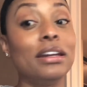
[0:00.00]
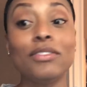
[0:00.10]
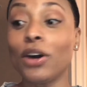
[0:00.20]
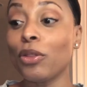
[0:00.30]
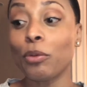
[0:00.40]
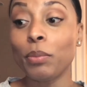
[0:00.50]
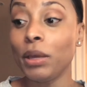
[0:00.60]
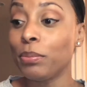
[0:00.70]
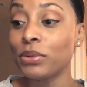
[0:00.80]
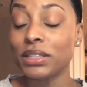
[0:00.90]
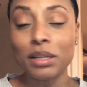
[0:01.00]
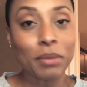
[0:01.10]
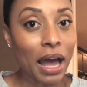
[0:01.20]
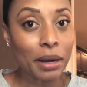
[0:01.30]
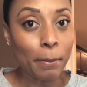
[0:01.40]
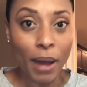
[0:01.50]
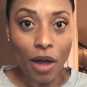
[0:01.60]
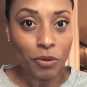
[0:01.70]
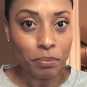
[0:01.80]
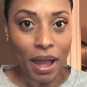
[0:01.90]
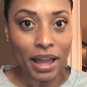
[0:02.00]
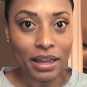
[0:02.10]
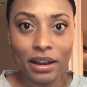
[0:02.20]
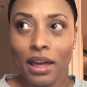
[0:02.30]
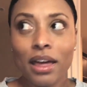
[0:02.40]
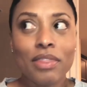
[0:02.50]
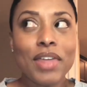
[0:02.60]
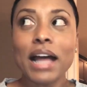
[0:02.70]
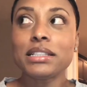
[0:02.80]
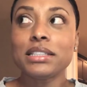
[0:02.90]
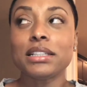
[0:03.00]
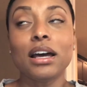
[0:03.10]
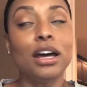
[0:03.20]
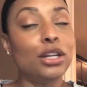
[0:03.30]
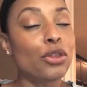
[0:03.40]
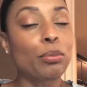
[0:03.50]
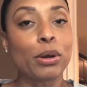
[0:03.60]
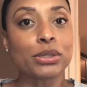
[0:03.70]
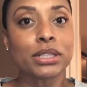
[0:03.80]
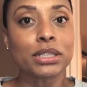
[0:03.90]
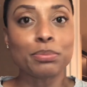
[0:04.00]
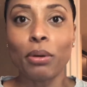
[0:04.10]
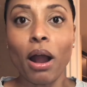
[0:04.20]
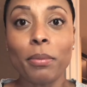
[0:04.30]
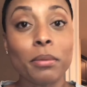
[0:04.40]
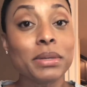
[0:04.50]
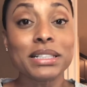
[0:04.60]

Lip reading: And if other people seem kind of bothered by it, that's another person's problem.